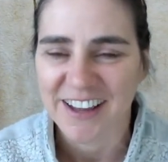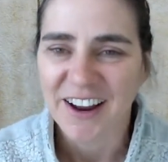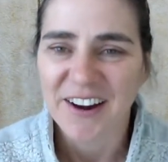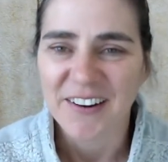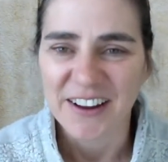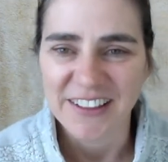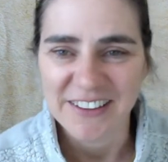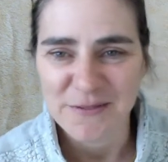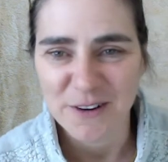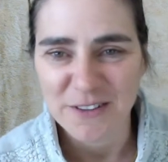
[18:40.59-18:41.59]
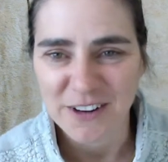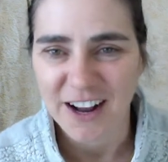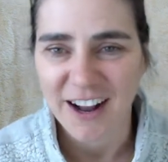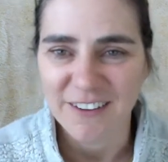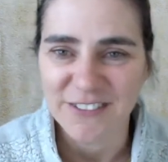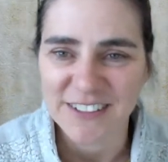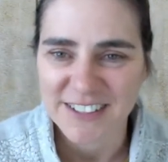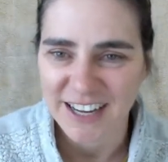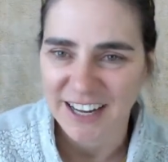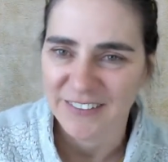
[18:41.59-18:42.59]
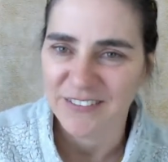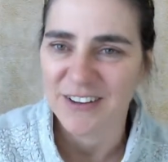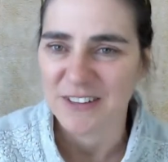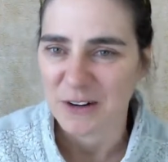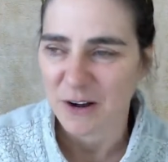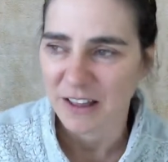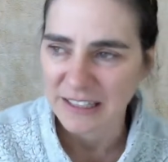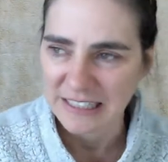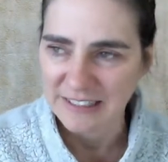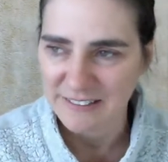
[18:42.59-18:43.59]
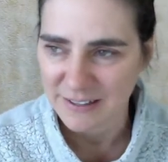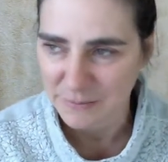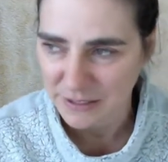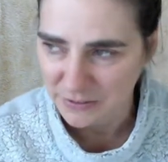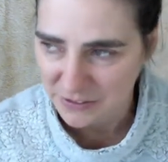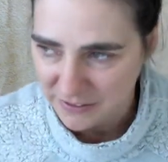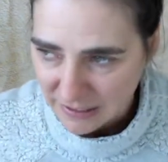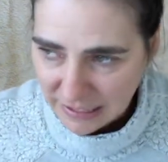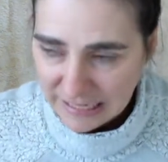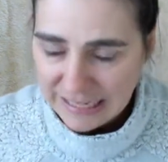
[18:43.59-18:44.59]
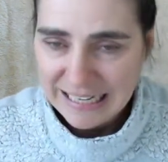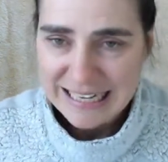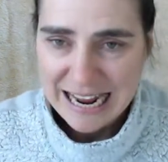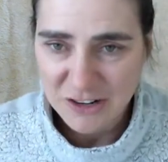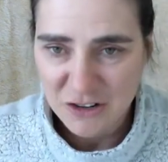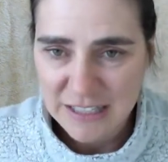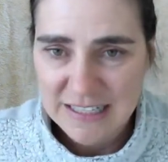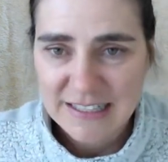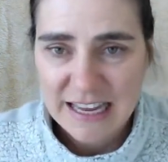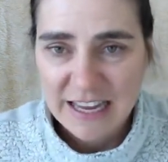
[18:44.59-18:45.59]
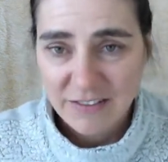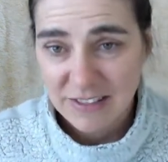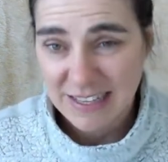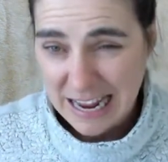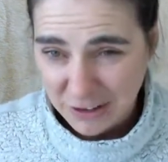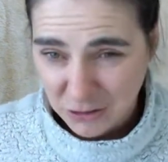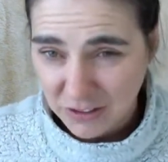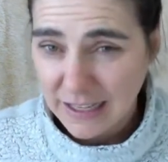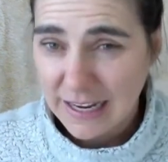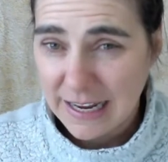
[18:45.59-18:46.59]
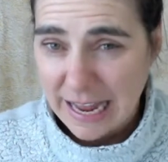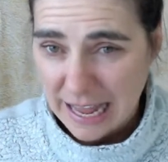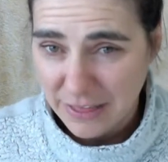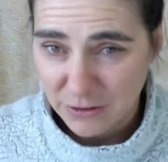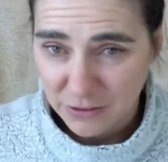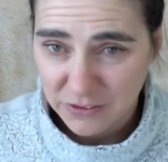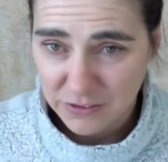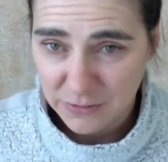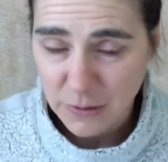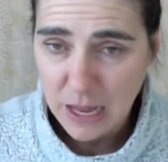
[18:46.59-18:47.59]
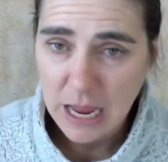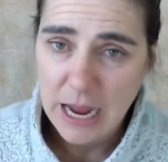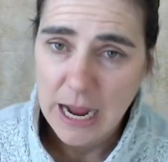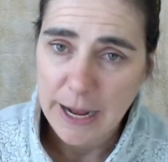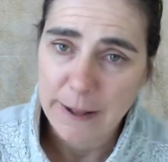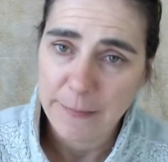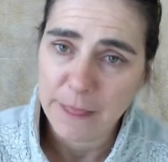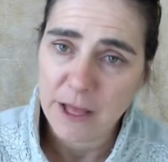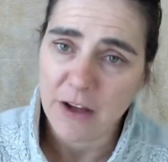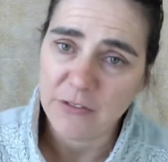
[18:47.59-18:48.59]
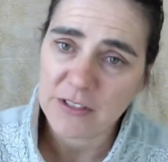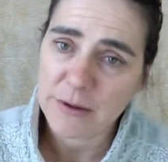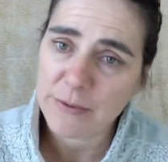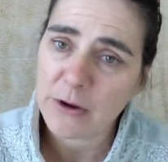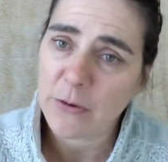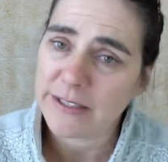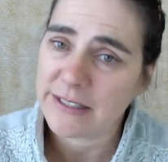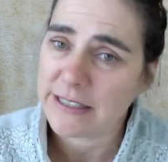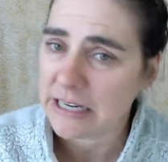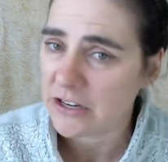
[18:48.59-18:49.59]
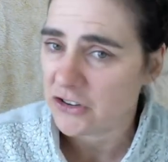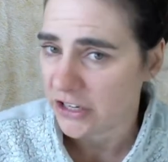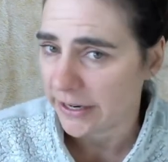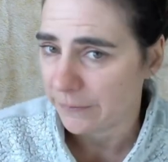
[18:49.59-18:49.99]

right? That's more of a kapha type of a quality, of someone who just naturally saves, naturally gathers. Kaphas can be quite stingy,